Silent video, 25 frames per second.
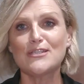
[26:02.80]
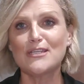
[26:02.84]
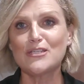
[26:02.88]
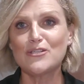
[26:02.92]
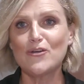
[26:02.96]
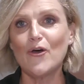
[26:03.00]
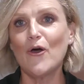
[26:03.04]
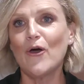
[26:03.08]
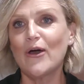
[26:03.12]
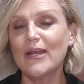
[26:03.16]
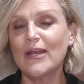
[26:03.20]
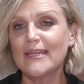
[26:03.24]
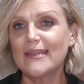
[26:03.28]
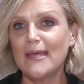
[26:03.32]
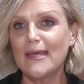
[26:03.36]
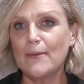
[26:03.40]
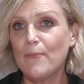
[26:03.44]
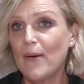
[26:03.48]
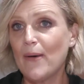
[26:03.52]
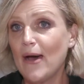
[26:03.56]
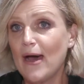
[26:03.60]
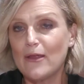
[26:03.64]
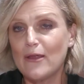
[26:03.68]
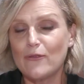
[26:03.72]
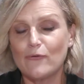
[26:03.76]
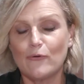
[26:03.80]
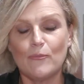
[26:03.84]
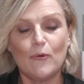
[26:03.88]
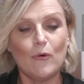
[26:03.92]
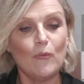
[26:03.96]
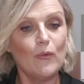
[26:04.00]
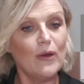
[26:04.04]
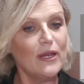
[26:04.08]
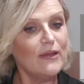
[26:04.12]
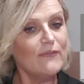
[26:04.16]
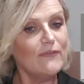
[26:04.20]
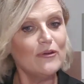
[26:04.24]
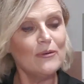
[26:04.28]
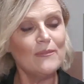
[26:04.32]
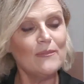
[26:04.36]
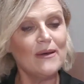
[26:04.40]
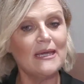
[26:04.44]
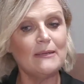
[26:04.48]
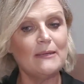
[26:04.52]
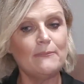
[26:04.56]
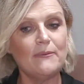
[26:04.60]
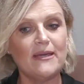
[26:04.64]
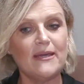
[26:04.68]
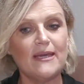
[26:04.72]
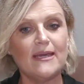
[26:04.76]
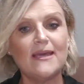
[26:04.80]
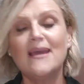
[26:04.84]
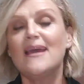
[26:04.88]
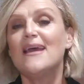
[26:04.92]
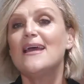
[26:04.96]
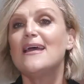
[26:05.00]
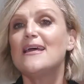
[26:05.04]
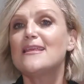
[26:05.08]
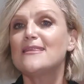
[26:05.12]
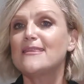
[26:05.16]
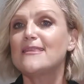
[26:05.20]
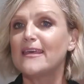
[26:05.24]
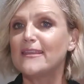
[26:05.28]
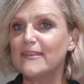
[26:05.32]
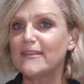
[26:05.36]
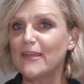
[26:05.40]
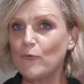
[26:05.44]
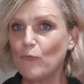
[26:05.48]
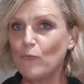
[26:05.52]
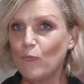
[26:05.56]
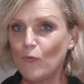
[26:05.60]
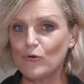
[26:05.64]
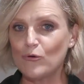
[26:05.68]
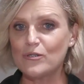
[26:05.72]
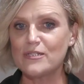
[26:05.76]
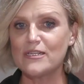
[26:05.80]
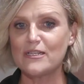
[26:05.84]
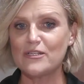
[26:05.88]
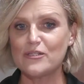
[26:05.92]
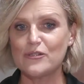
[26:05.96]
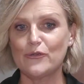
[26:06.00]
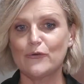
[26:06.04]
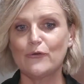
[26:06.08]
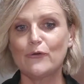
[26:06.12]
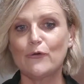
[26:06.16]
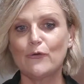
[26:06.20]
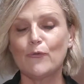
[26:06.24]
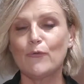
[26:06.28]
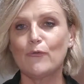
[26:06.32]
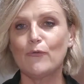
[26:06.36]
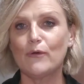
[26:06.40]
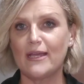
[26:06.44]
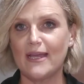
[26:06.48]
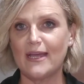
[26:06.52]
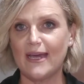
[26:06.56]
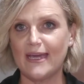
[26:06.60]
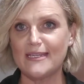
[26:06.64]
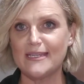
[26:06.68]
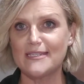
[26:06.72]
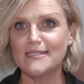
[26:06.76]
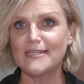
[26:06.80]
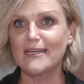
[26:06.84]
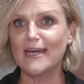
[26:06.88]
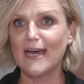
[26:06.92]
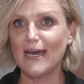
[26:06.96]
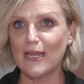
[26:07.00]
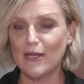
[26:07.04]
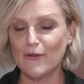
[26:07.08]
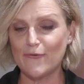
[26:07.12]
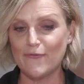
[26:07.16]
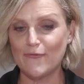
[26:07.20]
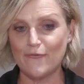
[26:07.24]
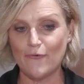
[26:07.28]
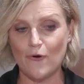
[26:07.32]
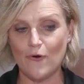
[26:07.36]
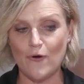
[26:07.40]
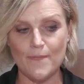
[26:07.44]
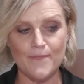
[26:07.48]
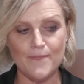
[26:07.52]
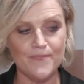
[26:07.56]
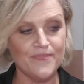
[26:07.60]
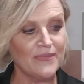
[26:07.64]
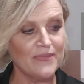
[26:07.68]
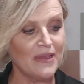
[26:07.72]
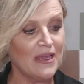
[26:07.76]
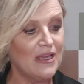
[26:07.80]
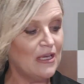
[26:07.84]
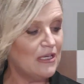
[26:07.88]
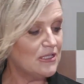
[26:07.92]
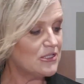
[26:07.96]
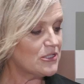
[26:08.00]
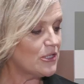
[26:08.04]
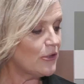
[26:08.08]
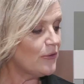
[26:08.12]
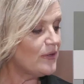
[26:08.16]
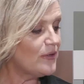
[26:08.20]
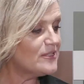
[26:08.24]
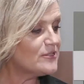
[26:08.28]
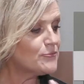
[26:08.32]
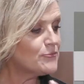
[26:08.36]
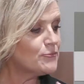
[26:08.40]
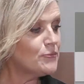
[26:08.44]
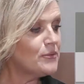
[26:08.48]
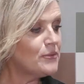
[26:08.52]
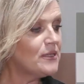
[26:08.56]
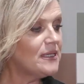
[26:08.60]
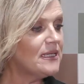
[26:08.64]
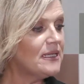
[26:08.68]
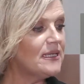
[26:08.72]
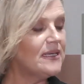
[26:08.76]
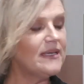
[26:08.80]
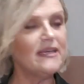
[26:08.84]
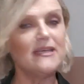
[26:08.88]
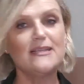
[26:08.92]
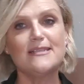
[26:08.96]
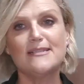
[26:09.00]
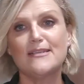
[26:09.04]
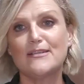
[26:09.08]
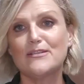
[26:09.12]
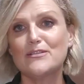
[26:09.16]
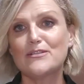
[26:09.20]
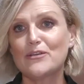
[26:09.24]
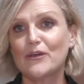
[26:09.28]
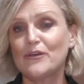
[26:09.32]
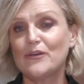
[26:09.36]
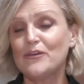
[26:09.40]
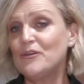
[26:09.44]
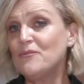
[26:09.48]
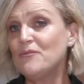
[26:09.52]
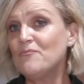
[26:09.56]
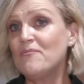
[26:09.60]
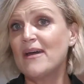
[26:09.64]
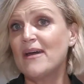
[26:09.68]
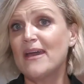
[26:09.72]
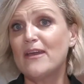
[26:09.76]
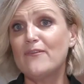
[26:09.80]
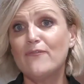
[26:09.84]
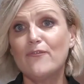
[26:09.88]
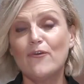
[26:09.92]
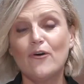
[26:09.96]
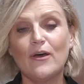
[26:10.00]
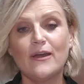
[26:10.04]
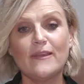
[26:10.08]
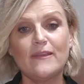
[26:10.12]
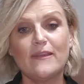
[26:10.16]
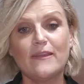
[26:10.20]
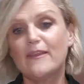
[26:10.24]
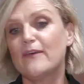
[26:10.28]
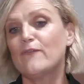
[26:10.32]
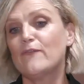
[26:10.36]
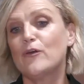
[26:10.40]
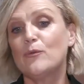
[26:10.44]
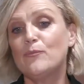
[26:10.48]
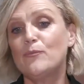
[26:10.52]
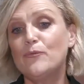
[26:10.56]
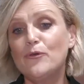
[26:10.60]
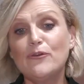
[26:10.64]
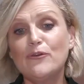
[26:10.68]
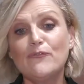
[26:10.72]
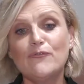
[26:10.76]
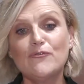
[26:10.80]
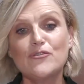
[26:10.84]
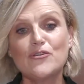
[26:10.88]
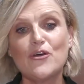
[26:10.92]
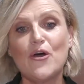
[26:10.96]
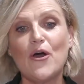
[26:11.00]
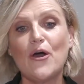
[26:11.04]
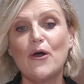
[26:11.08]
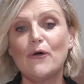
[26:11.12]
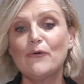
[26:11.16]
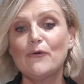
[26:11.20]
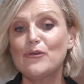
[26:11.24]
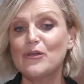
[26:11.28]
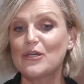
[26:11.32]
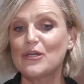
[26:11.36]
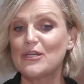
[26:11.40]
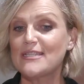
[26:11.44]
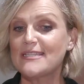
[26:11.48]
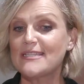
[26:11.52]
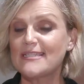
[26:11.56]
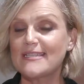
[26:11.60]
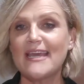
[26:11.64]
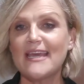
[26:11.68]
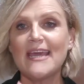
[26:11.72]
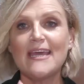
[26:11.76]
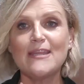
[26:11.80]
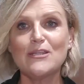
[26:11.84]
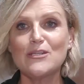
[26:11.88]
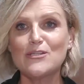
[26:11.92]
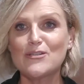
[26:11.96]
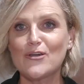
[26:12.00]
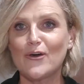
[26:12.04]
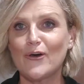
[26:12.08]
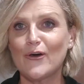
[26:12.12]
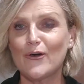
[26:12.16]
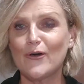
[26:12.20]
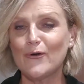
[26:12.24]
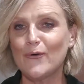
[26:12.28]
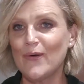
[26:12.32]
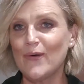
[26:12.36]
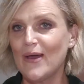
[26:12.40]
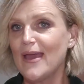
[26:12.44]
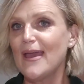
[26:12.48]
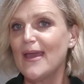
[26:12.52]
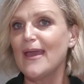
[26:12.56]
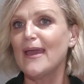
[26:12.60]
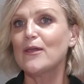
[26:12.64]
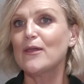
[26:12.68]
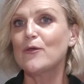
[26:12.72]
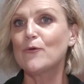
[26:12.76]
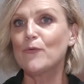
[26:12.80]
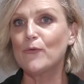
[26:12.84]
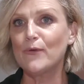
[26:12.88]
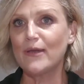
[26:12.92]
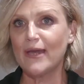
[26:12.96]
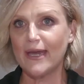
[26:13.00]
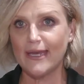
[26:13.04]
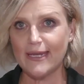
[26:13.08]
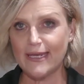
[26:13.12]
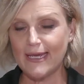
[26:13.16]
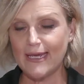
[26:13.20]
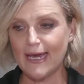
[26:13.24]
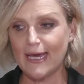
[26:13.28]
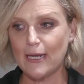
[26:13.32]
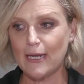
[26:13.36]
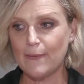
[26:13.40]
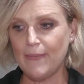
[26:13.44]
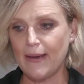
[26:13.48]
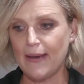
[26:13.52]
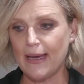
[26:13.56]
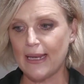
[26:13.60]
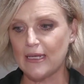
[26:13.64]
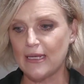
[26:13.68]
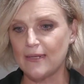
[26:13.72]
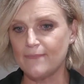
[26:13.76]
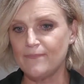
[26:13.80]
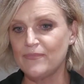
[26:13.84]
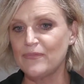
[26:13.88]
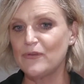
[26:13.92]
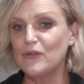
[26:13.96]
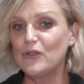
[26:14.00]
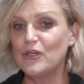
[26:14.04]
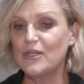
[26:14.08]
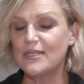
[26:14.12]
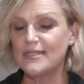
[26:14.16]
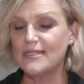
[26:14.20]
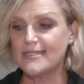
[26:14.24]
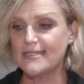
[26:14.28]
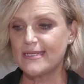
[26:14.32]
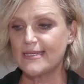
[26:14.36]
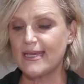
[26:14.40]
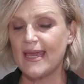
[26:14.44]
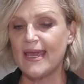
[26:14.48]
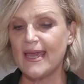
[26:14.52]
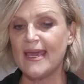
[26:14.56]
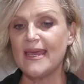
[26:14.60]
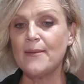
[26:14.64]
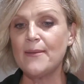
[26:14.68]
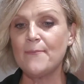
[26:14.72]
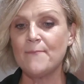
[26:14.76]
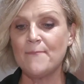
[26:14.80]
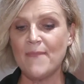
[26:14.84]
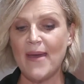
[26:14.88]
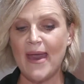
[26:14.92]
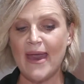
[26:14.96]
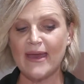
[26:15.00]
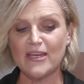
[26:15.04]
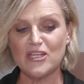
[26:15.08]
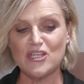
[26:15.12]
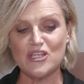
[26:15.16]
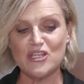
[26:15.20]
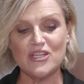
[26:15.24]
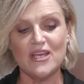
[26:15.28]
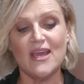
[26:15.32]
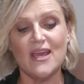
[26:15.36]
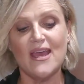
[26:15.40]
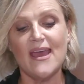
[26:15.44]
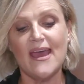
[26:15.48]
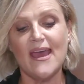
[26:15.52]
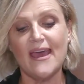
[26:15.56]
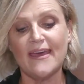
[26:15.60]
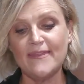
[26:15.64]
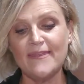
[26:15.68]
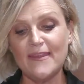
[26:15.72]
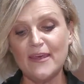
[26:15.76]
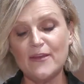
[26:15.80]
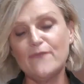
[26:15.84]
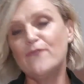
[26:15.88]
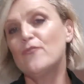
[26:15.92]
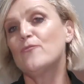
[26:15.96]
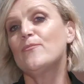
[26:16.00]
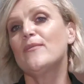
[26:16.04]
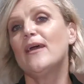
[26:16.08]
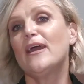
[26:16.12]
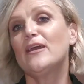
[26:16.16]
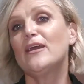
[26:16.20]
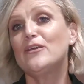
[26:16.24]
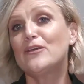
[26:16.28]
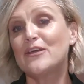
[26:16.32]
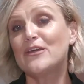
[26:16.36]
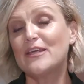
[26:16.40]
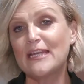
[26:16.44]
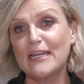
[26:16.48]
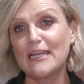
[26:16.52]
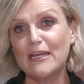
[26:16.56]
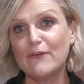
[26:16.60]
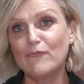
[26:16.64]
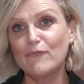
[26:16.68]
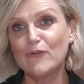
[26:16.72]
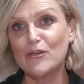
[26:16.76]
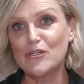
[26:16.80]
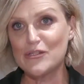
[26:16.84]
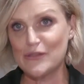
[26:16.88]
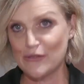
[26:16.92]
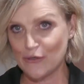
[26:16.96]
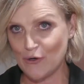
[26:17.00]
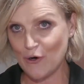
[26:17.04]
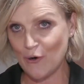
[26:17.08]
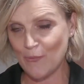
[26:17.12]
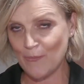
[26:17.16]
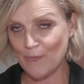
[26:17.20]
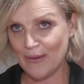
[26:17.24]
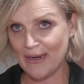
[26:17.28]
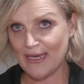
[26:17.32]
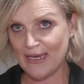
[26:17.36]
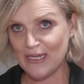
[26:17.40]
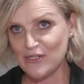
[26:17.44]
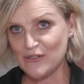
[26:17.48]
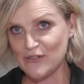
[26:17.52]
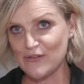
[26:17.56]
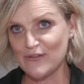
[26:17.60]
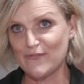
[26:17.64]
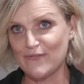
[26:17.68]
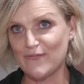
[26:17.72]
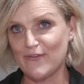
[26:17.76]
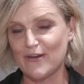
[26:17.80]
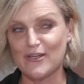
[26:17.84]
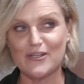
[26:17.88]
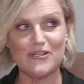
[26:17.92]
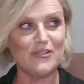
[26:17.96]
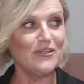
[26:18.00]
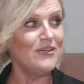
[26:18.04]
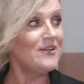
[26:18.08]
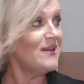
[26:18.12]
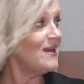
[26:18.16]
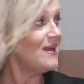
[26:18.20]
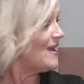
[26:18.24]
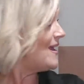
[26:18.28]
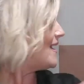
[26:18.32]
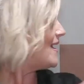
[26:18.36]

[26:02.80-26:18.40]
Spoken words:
tile in their bathroom, or whatever it may be that they're wanting to create colour from. So it's really easy. So you may find that they've got a beautiful tile. You can scan the tile and create a colour palette. You can scan, match, and then from that you can leverage the combinations function.